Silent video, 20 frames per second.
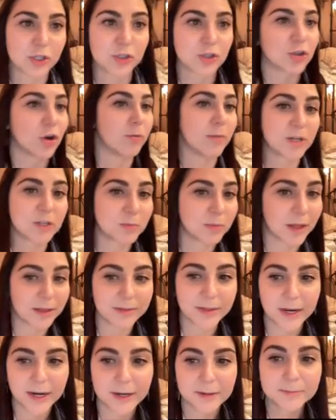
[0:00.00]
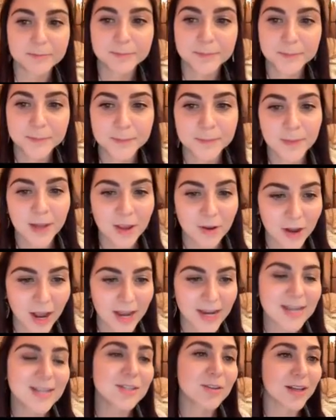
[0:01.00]
just so much blood there,
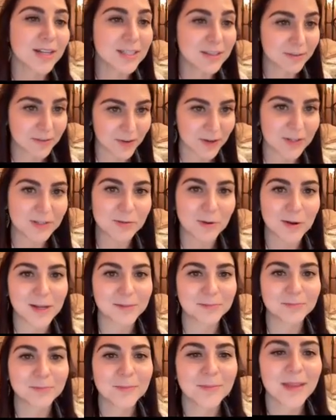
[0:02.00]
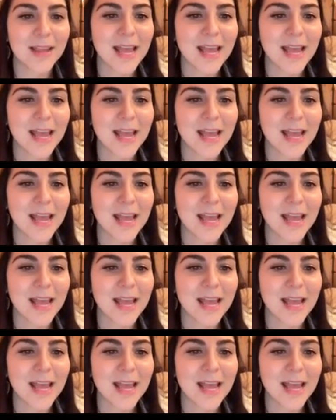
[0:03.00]
okay? So that's the first one.